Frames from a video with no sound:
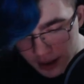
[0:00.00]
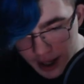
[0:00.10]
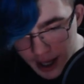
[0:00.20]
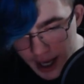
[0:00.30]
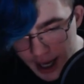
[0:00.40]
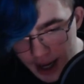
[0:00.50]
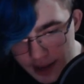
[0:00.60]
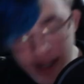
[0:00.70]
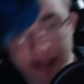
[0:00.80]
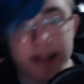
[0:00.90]
And
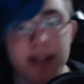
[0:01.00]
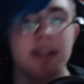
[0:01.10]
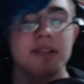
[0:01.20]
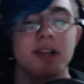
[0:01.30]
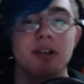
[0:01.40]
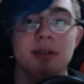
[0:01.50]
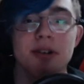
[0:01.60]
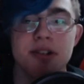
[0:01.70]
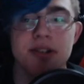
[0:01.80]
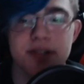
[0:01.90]
that's it. That's 100
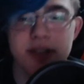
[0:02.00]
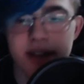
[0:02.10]
questions.